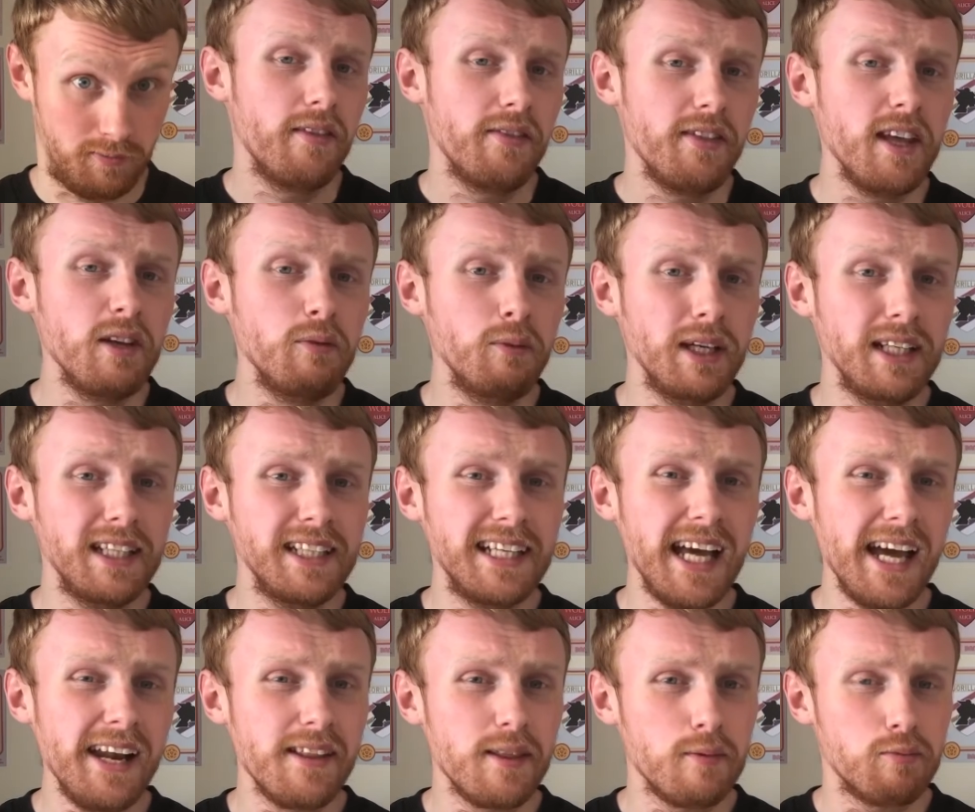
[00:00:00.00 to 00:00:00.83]
Then when you
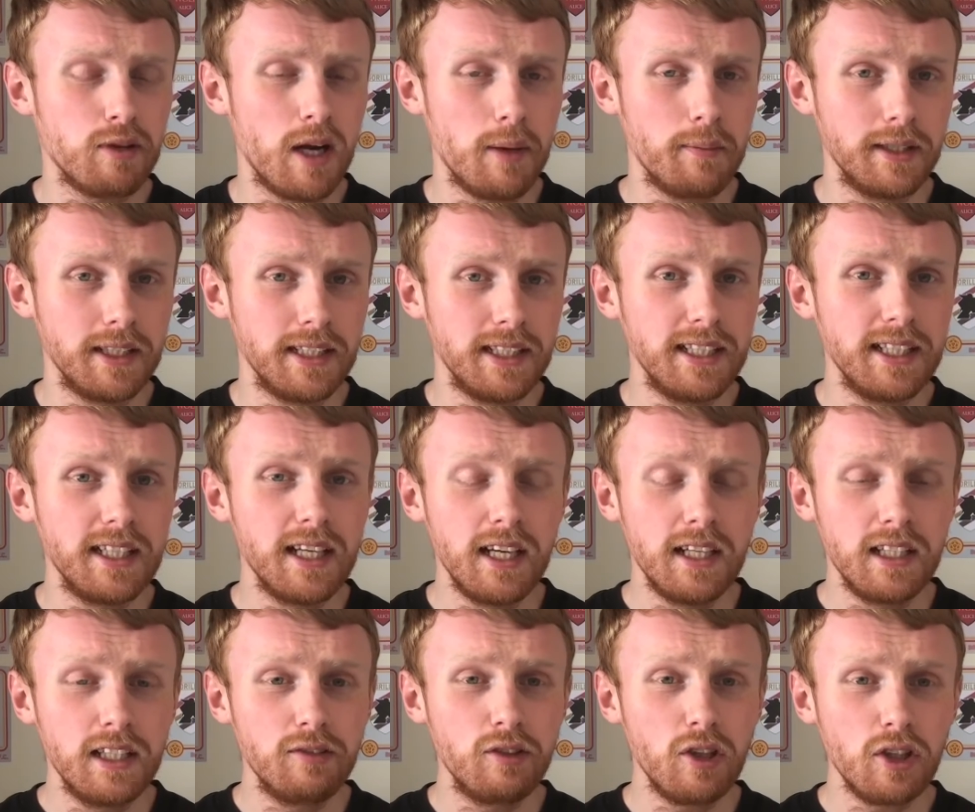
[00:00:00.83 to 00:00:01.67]
get to the Premier League,
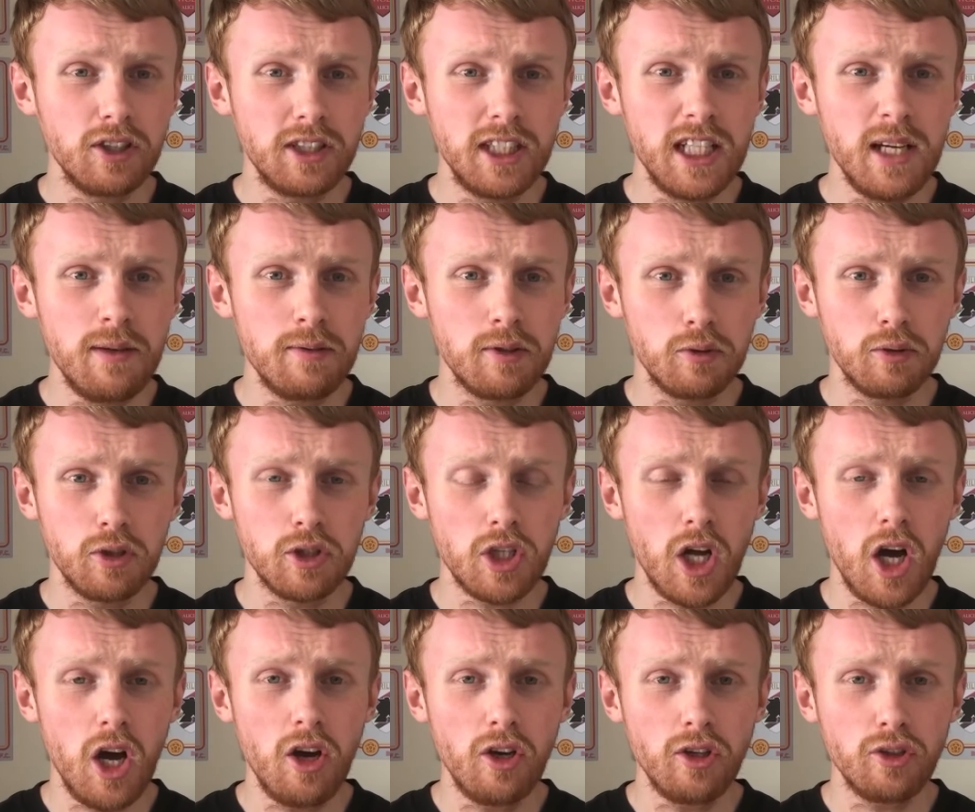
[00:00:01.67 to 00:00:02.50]
you've got teams who
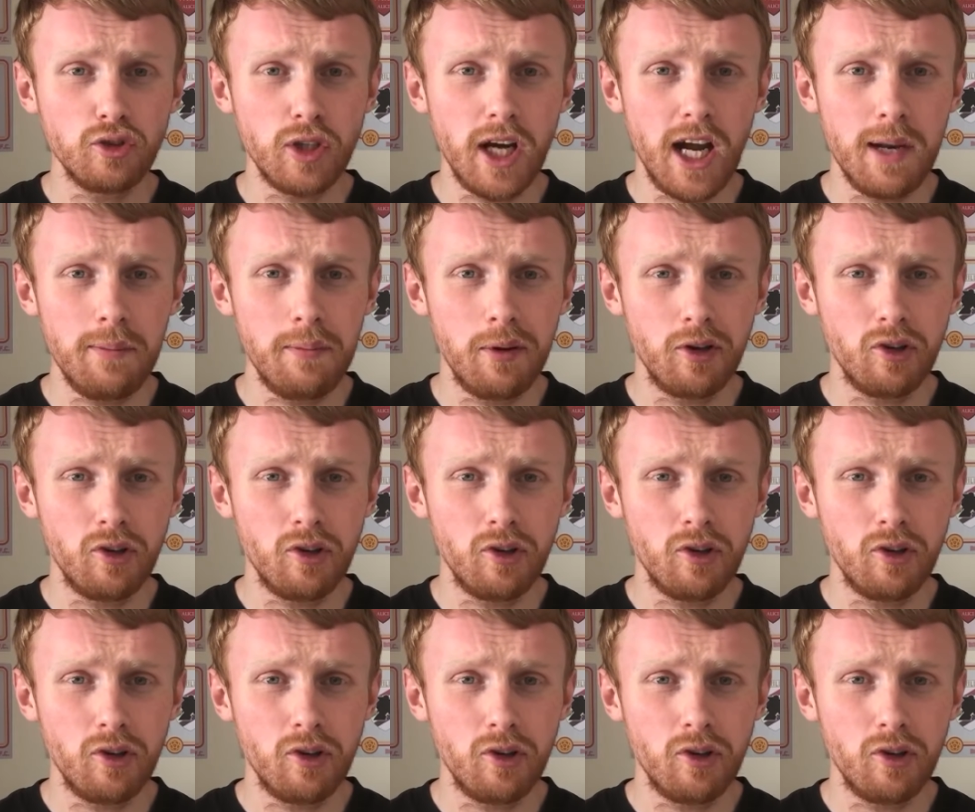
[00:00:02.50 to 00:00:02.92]
just aren't trying to